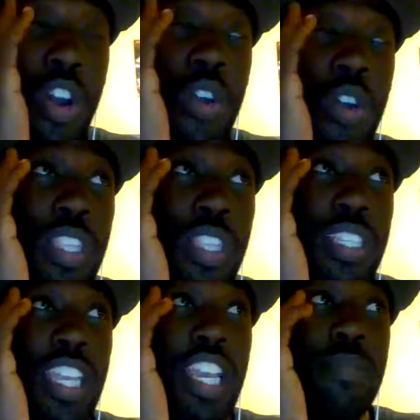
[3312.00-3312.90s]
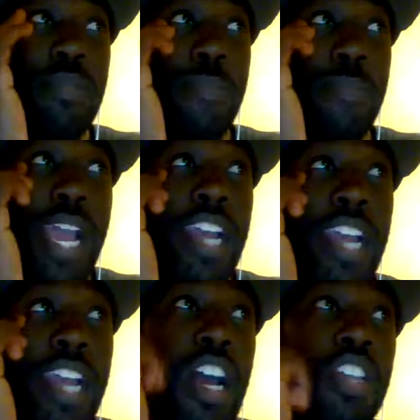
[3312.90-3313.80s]
with this team, the bad
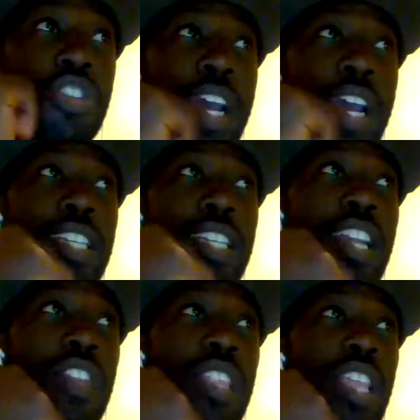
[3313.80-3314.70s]
contracts and everything.